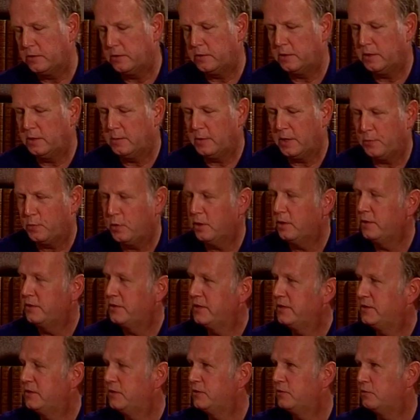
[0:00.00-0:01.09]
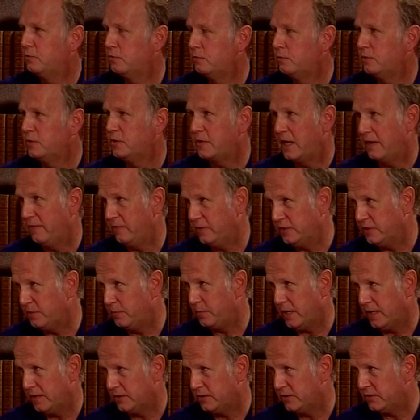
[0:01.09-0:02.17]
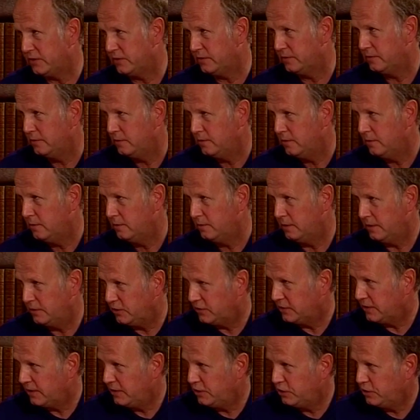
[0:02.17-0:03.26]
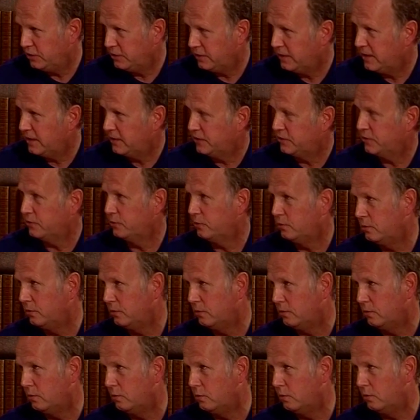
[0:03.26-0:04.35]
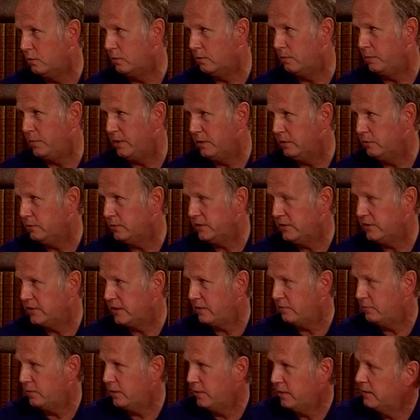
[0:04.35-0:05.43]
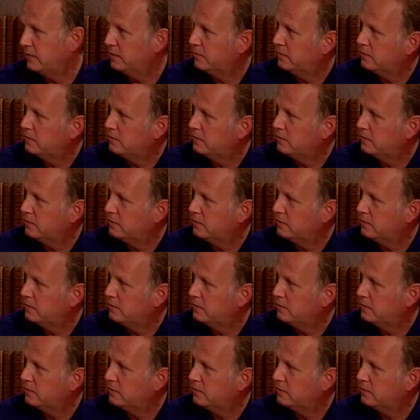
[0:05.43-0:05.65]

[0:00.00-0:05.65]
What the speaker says: thing about politics is you're always having to pass legislation, I guess, or bills. Is that right?